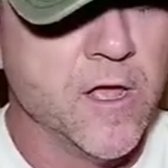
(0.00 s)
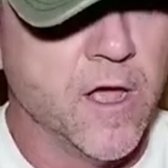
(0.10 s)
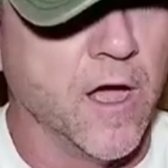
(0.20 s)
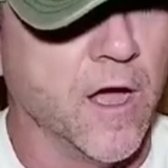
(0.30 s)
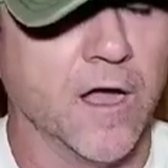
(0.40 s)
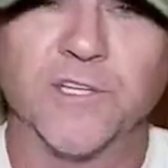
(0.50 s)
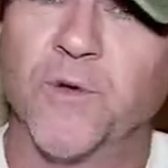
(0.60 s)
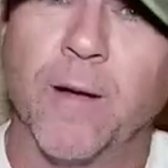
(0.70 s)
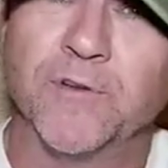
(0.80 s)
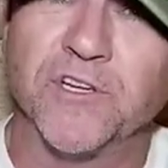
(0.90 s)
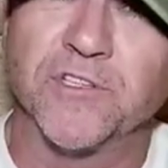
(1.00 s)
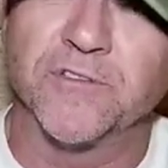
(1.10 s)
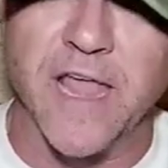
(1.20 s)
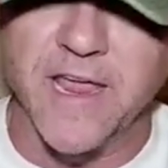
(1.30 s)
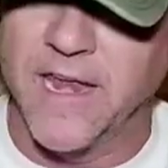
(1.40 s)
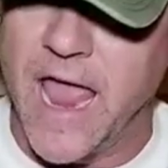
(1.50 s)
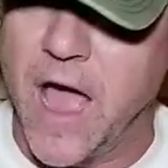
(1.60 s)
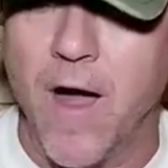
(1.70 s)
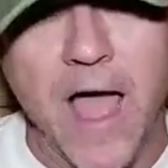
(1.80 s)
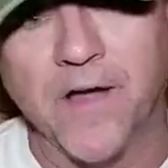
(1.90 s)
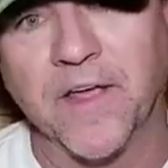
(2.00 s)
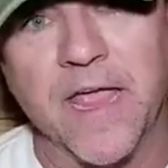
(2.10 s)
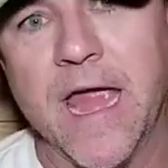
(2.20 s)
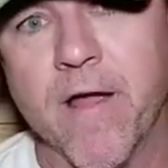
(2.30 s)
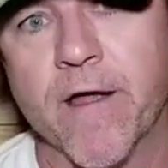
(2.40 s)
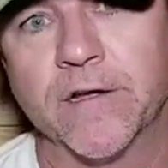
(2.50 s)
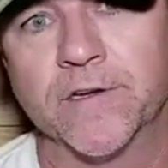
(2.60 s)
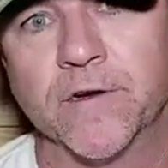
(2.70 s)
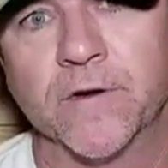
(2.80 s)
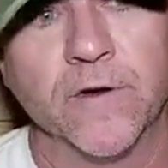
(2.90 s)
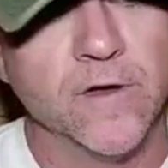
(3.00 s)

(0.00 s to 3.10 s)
Uh, so I'm just thinking, how out of character,